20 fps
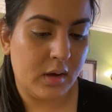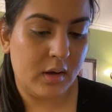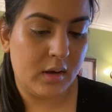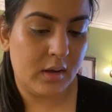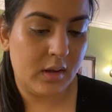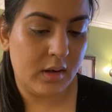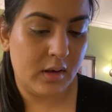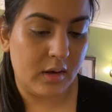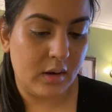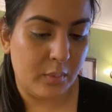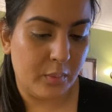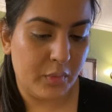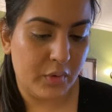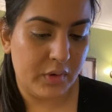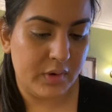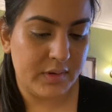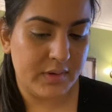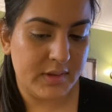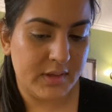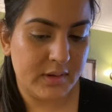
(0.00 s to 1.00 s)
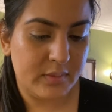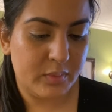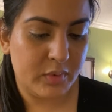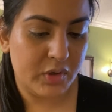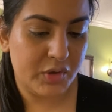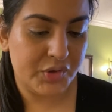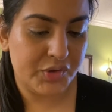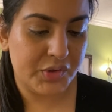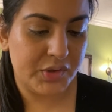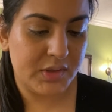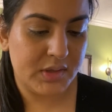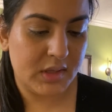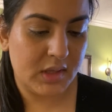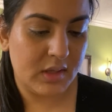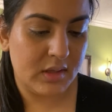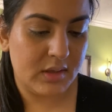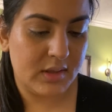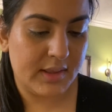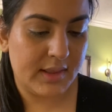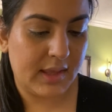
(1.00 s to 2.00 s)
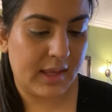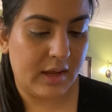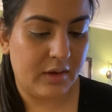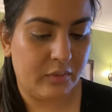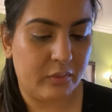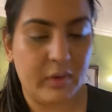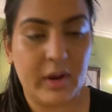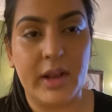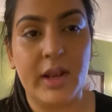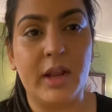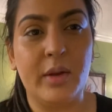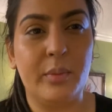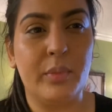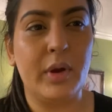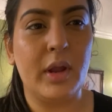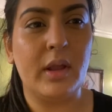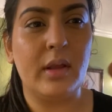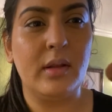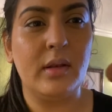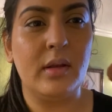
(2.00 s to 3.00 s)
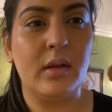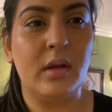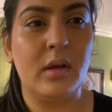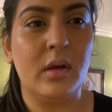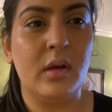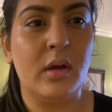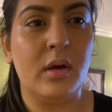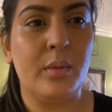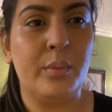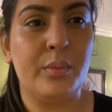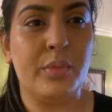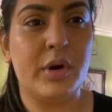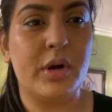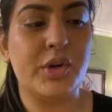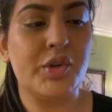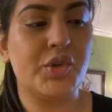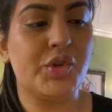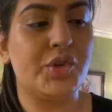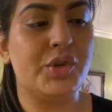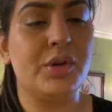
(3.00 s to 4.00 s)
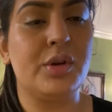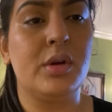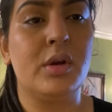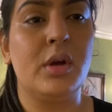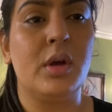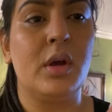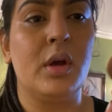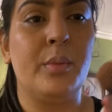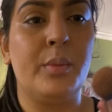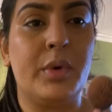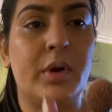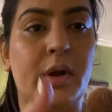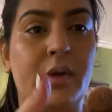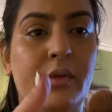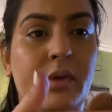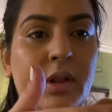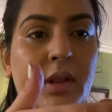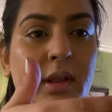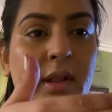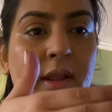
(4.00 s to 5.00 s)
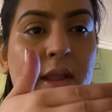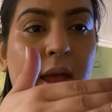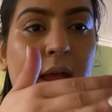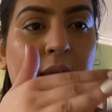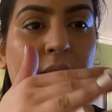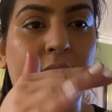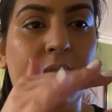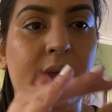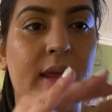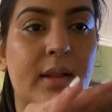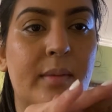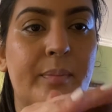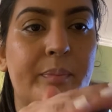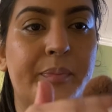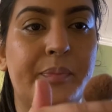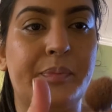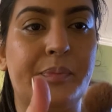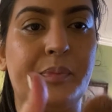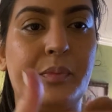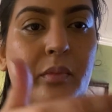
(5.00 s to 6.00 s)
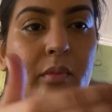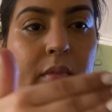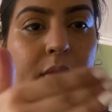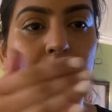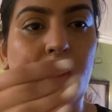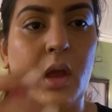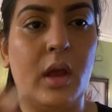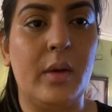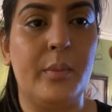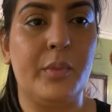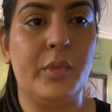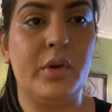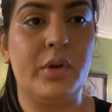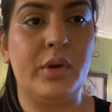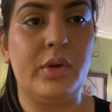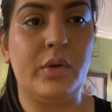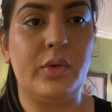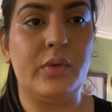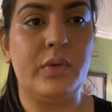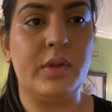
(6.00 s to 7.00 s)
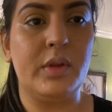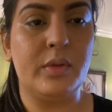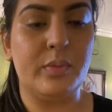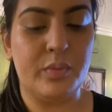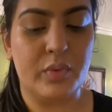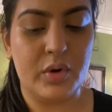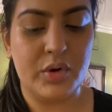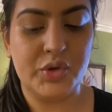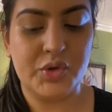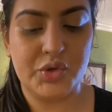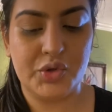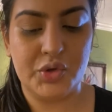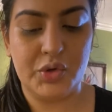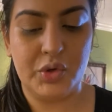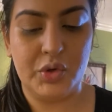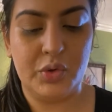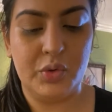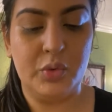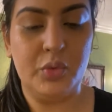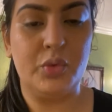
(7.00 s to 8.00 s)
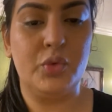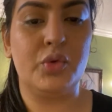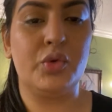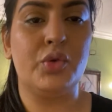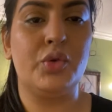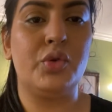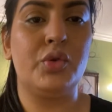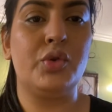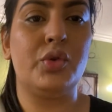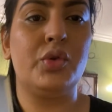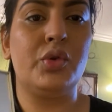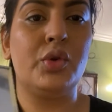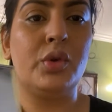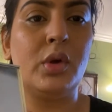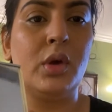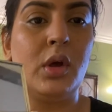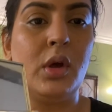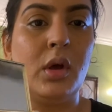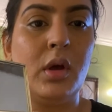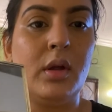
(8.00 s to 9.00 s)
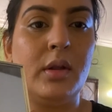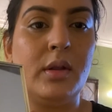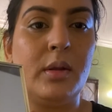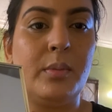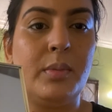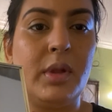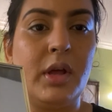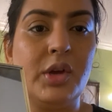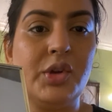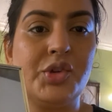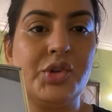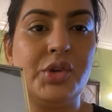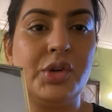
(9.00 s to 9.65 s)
number is this brush. This is a Rite brand brush, but I really like it. I'm gonna use this brush to use the blush.